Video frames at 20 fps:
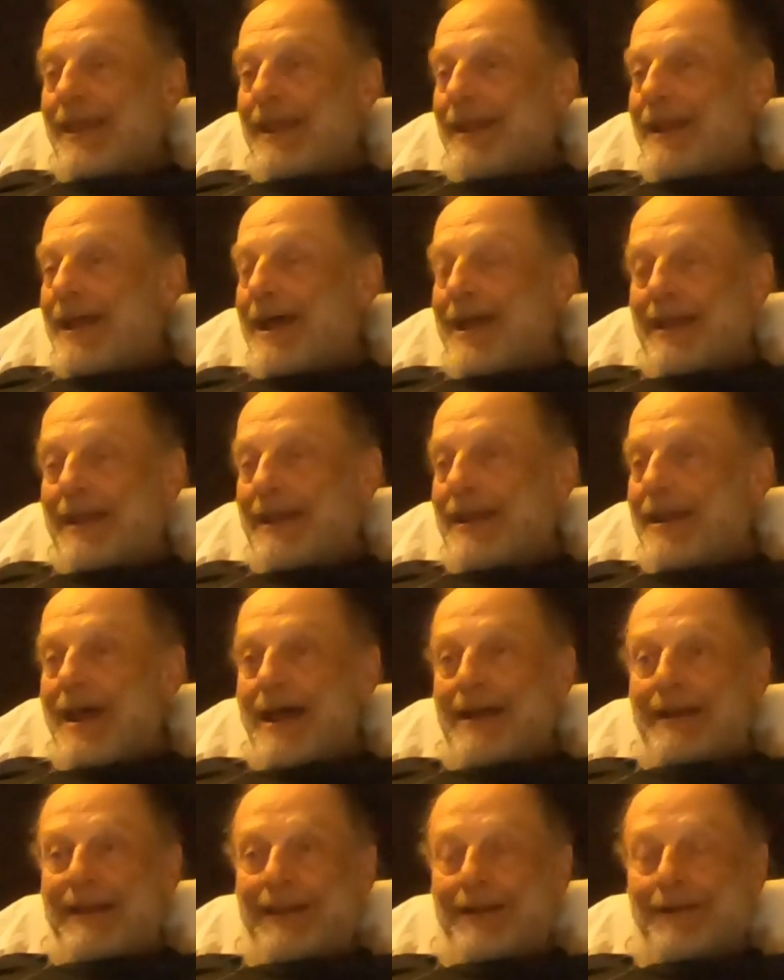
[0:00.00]
and I had
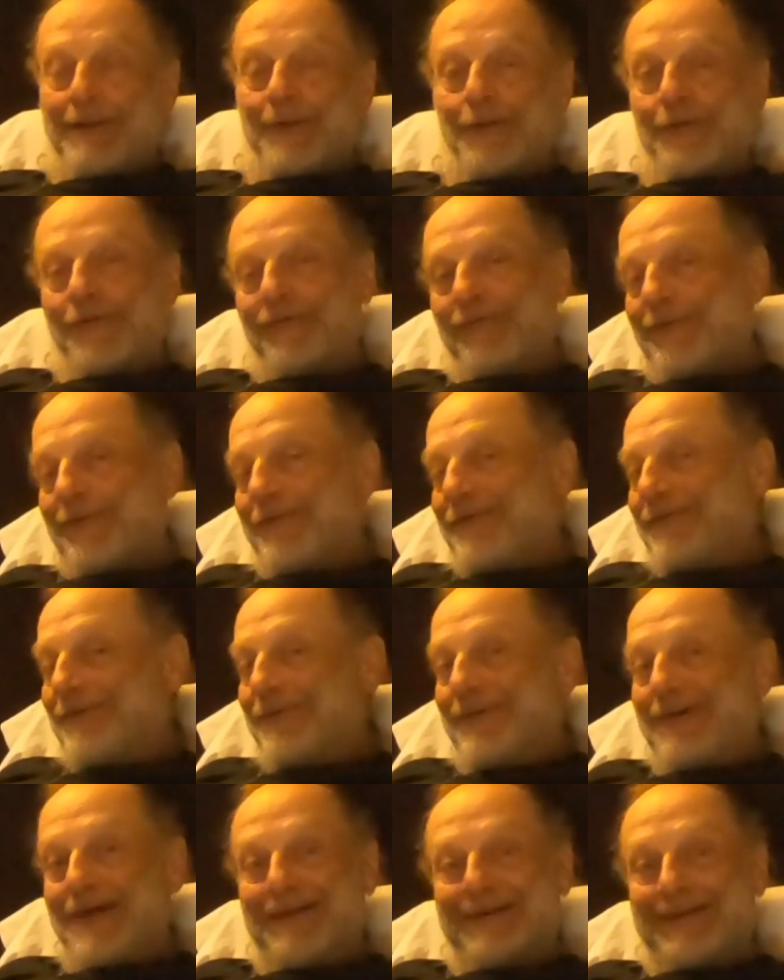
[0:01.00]
not had close
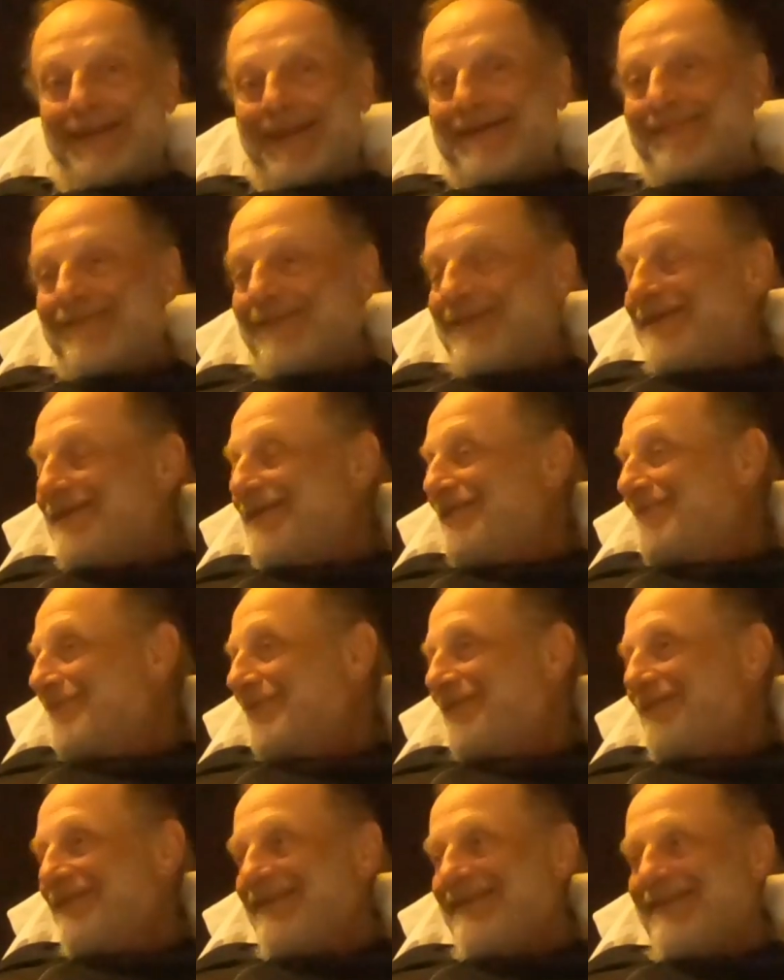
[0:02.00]
physical contact with
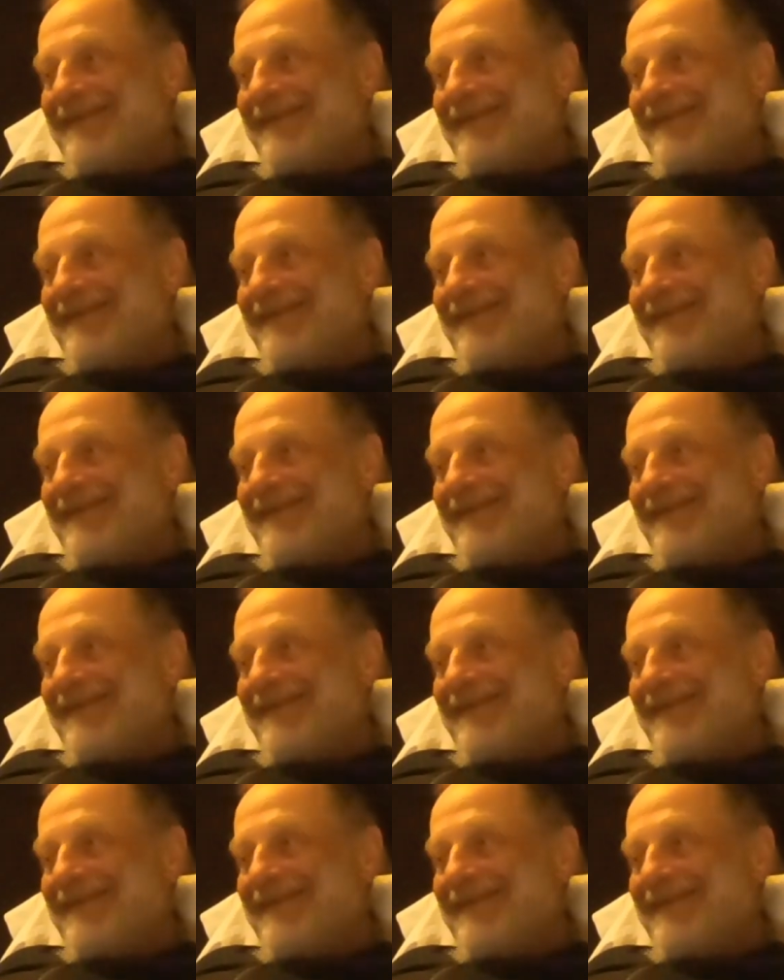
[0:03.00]
anyone.